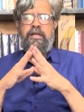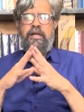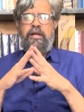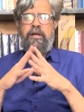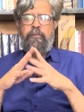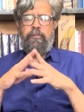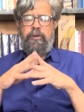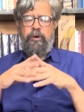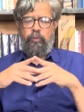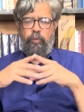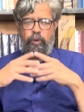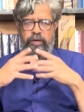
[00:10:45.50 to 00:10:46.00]

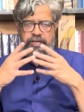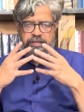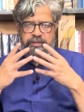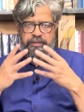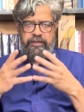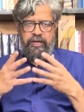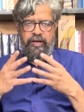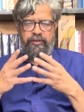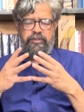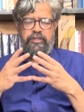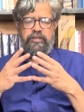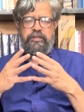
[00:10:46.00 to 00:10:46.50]
But when it
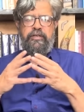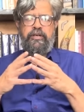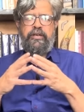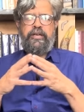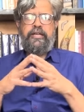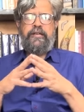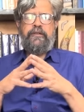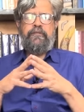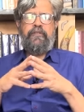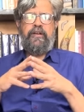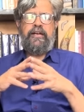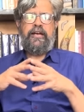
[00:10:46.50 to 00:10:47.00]
doesn't
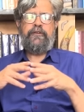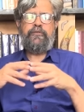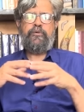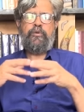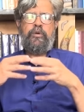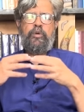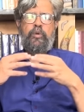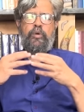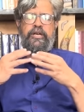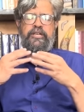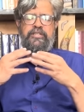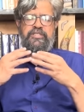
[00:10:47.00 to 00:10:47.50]
rain, we'll have to
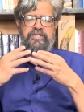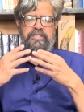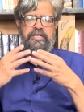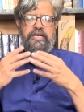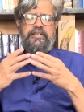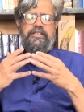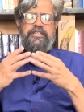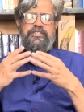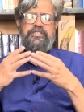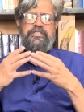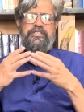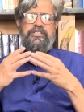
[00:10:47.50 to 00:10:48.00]
look at
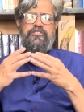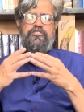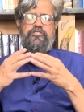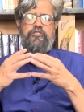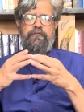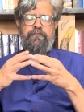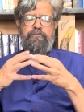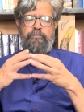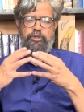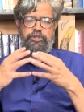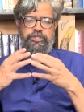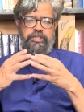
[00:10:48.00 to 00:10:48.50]
strategies
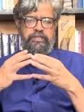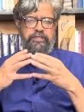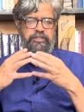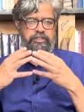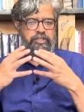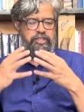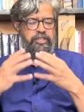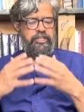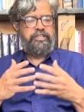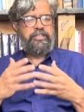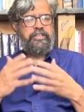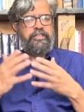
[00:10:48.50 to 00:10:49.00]
of pushing
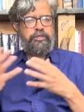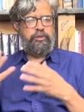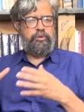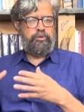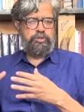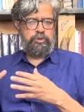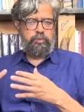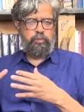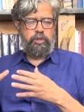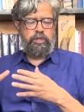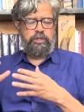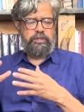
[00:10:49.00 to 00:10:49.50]
treated
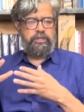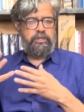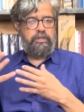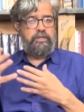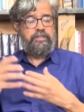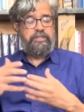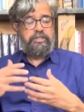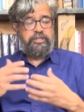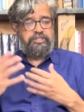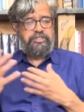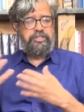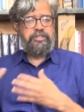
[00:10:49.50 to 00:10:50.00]
used water,
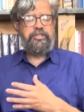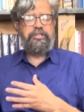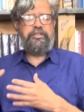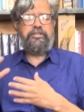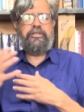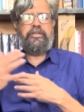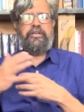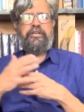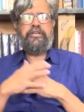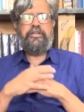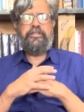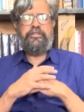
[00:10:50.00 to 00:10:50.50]
tertiary
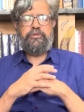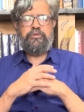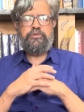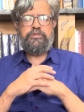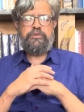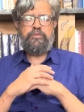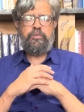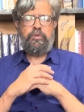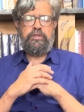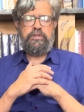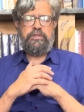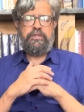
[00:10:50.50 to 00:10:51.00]
treated
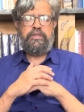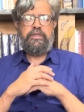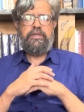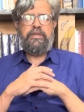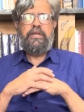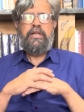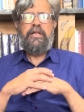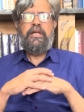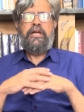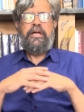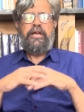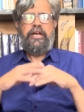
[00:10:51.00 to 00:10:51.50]
used water,
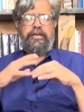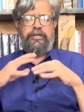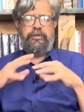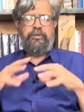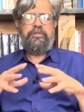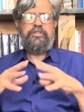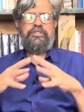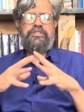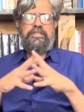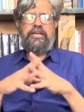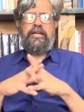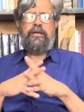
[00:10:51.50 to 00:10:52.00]
into
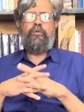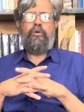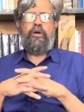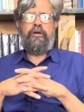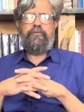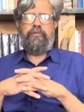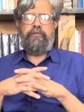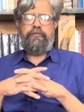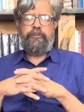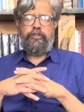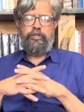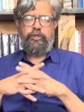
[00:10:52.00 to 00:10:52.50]
the shallow
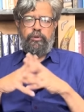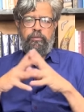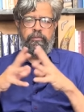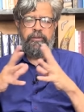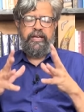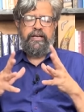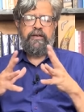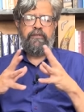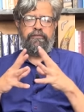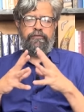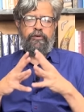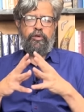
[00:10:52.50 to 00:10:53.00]
aquifer to
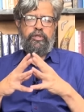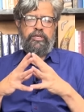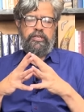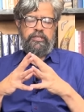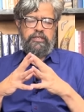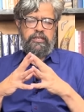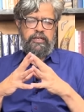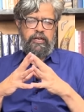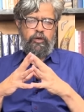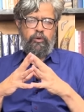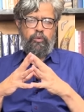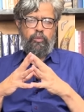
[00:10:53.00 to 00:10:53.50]
make up for that
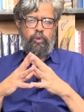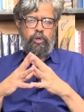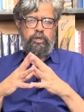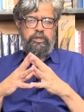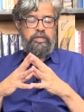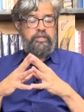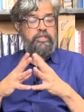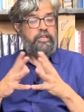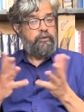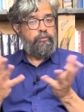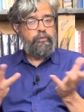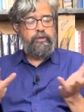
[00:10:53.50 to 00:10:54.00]
groundwater
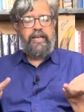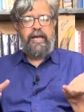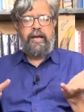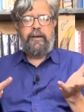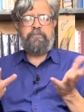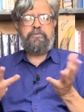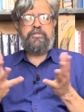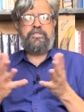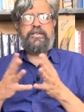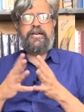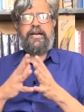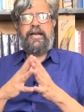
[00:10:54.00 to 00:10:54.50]
that we
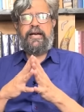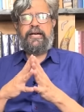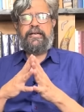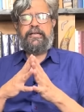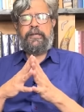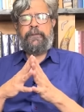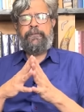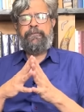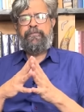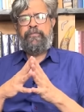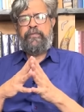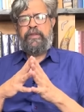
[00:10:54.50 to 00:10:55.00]
abstract.
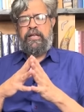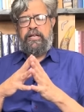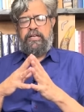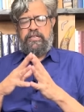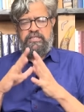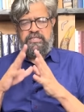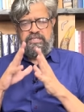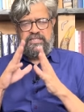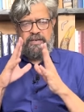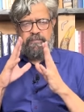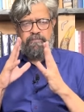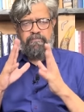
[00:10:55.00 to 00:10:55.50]

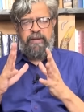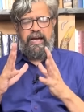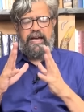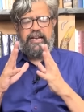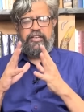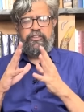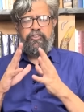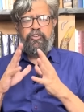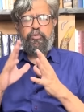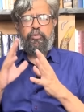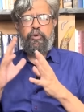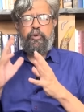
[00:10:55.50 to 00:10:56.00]
Some
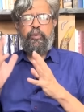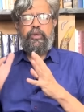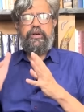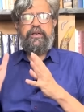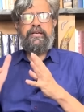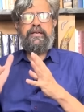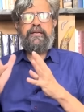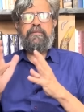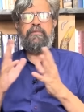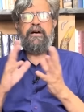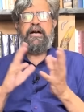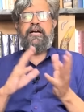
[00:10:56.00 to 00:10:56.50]
balance between
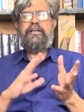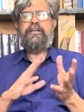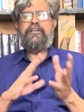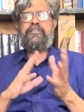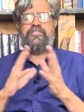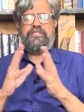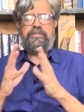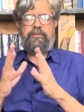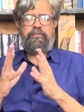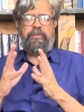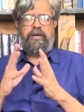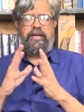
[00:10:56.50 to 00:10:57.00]
demand and
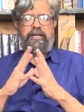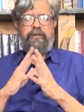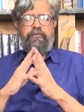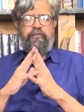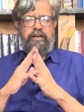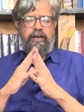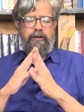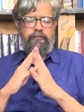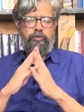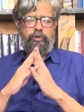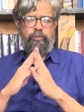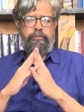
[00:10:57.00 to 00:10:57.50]
supply will
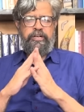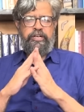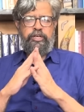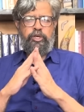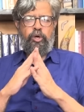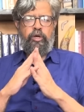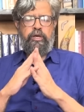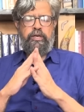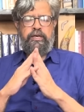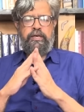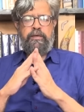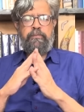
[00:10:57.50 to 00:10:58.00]
have to be
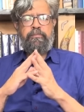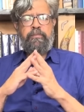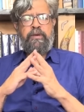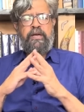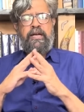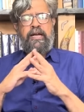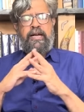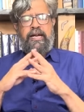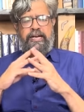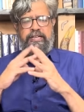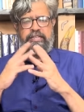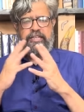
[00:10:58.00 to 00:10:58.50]
drawn up,
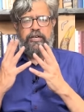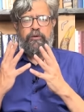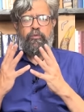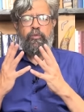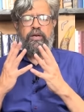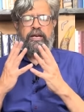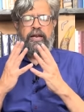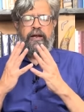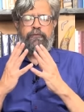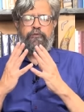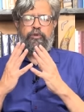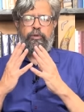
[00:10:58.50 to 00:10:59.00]
and that will
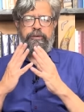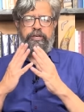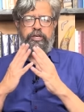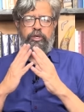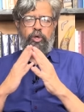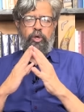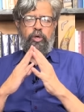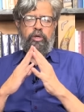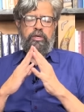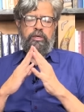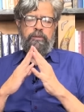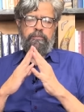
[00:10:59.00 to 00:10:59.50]
have to be
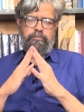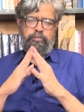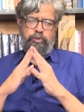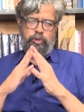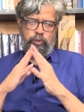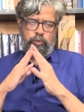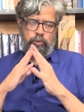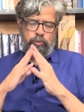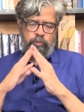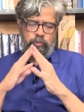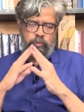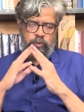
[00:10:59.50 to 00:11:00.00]
drawn up
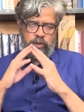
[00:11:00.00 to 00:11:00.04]
through